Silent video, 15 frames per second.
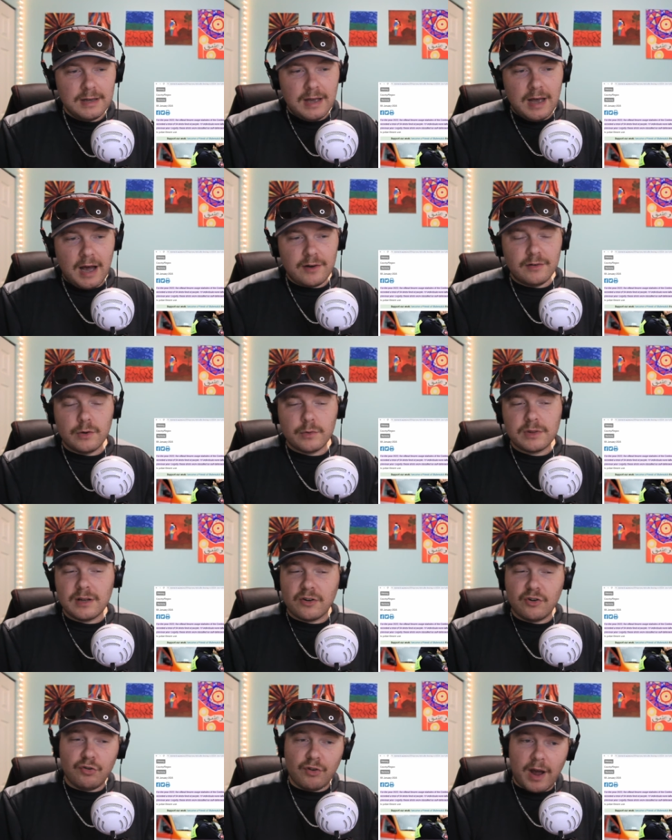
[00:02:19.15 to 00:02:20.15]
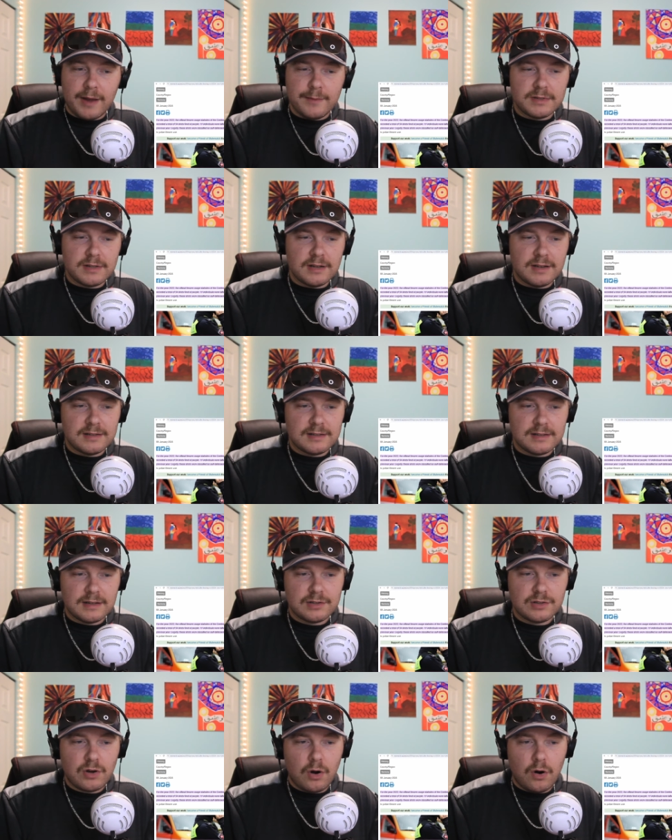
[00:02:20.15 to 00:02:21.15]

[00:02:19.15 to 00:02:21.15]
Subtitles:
I don't know what the crime statistics